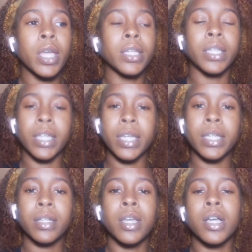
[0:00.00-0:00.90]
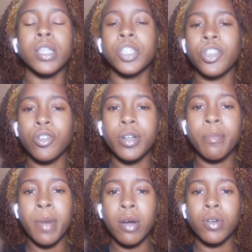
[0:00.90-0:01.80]
get a certain
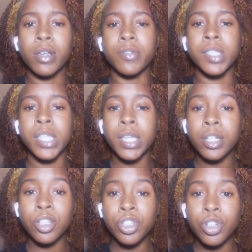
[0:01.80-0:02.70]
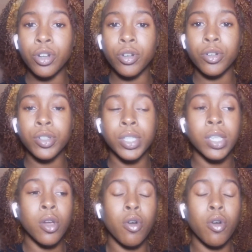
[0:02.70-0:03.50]
amount of signatures